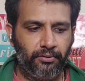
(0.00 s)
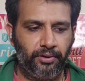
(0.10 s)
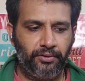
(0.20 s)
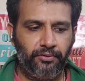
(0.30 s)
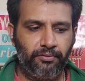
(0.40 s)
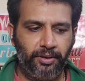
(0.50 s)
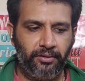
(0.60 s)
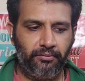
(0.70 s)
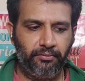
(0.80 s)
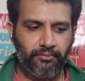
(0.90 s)
that you're
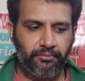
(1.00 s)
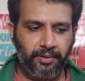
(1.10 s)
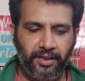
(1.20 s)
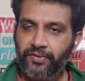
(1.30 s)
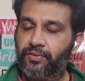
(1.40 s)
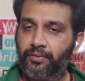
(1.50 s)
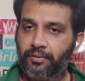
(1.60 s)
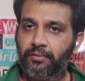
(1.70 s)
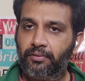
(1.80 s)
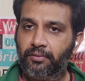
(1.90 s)
being blessed
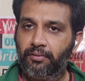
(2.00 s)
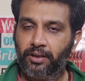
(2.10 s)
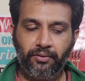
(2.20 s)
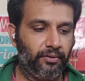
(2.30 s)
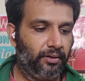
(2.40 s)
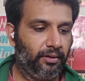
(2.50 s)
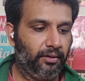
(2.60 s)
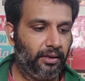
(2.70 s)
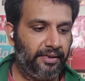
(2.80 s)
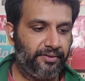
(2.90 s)
with
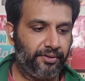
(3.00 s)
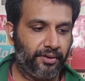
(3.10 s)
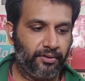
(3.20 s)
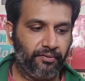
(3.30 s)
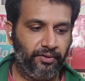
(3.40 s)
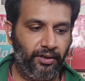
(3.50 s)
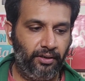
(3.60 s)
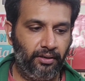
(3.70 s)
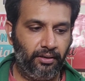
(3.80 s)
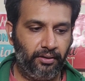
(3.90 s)
as a result of the
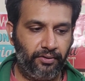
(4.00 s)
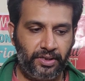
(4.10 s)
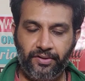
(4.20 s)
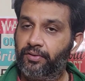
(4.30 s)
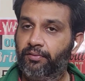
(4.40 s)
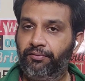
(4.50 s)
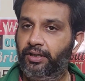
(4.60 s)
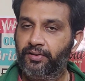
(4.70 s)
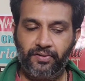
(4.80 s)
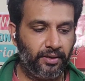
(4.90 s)
transit of
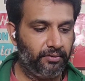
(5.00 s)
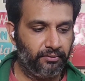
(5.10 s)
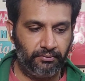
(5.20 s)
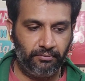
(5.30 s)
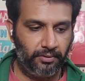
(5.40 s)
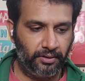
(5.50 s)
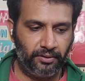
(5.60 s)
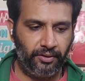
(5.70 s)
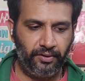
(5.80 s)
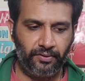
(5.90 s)
Venus on
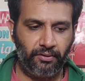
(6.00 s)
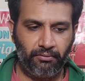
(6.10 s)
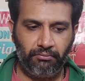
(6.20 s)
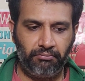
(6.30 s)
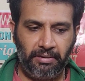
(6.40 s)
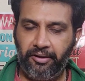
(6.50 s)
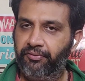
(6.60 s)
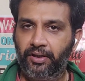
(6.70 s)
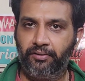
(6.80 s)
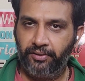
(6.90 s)
Mercury. So I
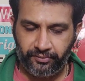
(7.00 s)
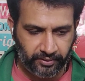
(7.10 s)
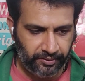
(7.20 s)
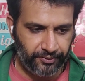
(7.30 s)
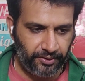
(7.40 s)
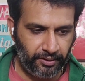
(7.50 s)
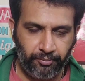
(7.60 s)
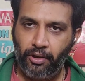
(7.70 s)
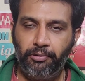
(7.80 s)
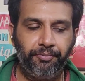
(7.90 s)
don't think that there's any
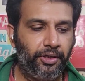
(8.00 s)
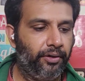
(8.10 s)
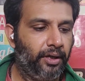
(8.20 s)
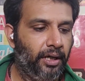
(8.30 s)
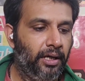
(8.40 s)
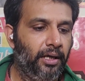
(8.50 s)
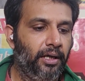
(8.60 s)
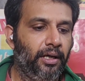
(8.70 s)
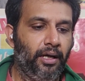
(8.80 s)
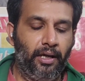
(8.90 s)
problem here.
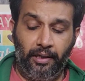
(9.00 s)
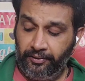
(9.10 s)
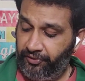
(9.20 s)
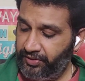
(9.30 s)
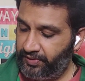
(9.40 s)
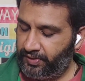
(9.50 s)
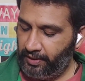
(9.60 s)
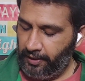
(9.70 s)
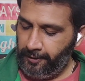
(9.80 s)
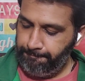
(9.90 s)
This
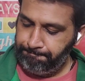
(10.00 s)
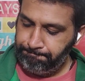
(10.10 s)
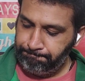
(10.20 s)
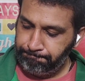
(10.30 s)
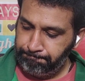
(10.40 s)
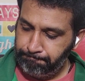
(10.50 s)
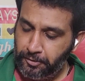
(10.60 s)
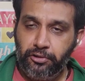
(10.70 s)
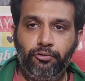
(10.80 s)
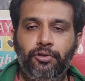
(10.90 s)

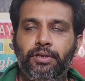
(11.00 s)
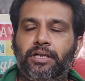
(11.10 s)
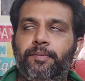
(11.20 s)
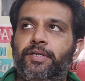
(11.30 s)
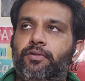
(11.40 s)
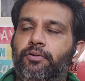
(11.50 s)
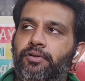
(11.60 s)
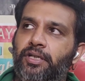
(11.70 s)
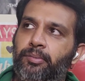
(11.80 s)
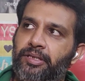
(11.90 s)
lunar eclipse is going
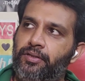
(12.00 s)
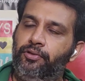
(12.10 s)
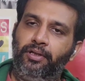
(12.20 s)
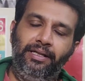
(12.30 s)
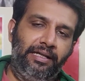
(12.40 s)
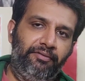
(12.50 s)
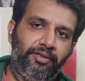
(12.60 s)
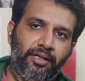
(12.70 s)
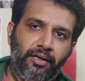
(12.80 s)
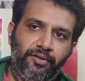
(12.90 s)
to take place in your
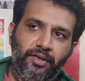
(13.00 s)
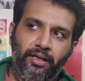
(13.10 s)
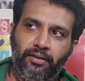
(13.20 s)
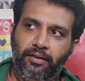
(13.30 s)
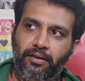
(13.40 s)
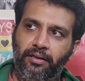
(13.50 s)
11th house, and